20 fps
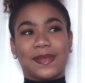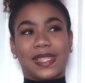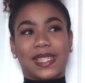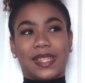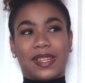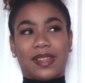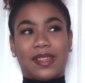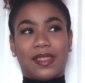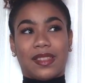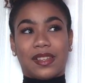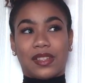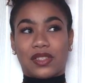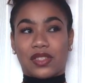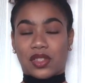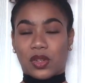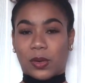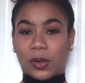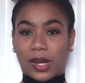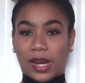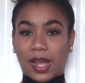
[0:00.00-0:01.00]
to this
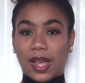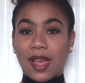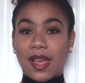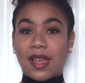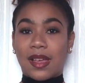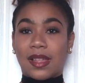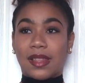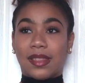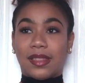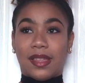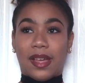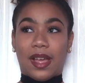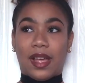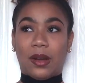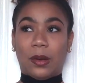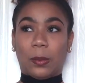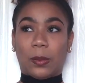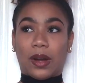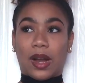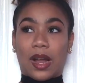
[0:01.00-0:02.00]
story
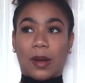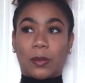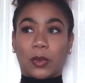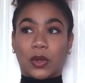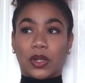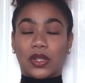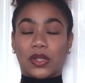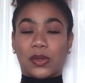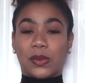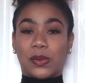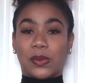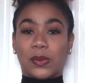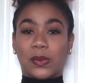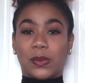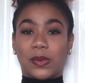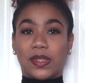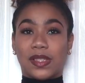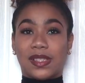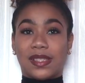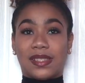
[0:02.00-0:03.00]
than what I'm going to
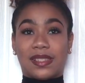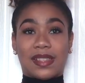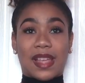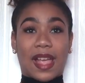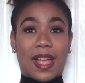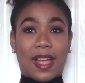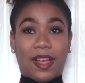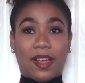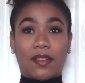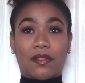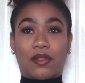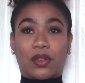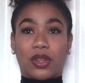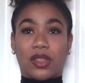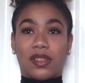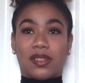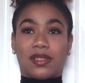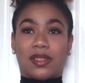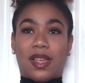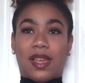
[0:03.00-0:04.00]
say for
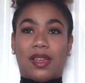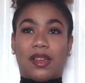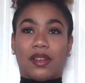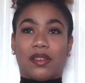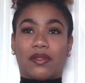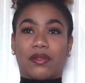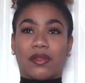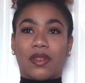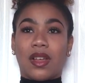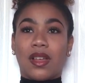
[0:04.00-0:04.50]
the sake of